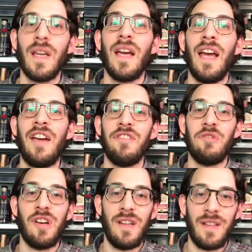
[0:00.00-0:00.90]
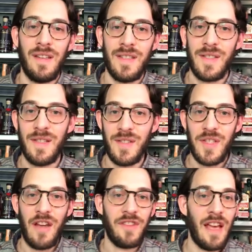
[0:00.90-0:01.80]
Hey everyone, this is
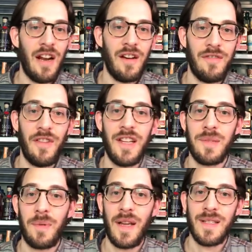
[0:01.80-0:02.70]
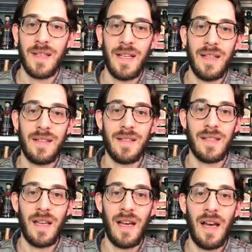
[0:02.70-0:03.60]
Jeff Kanof, Vice
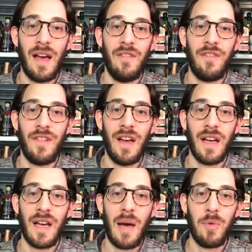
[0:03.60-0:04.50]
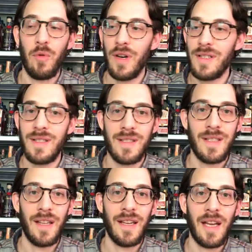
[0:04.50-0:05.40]
President of Copperworks
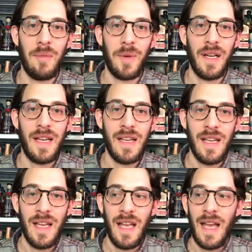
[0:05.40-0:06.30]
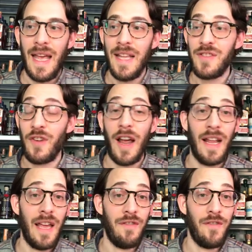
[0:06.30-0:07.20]
Distilling Company. It's
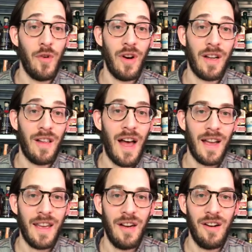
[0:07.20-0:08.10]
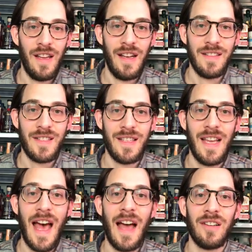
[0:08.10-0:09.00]
Friday at 4 o'clock here in
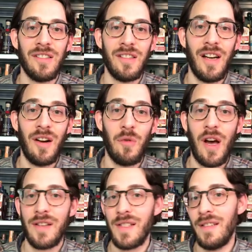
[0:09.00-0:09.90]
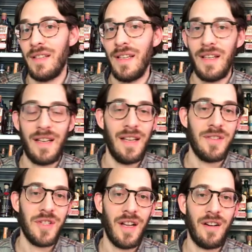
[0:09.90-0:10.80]
Seattle or Washington
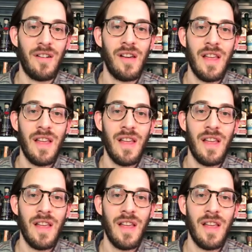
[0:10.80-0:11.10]
in general.